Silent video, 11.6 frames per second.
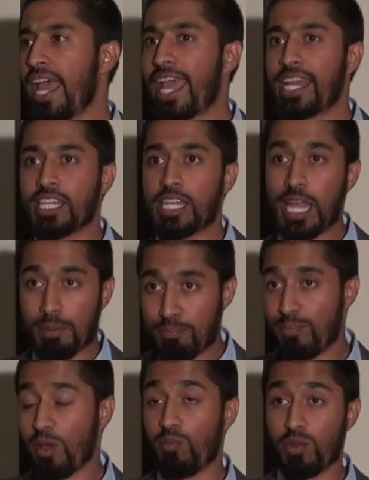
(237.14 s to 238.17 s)
And he had,
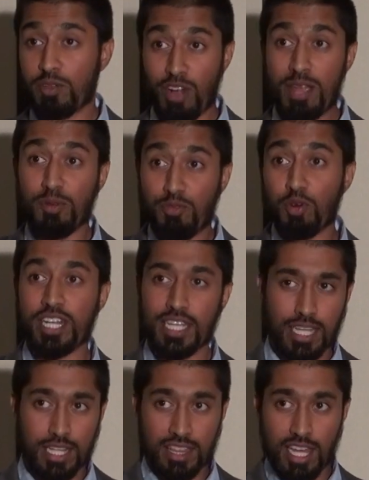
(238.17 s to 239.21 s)
right before
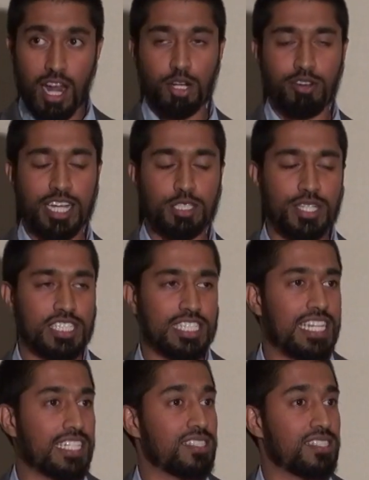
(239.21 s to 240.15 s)
our graduation, he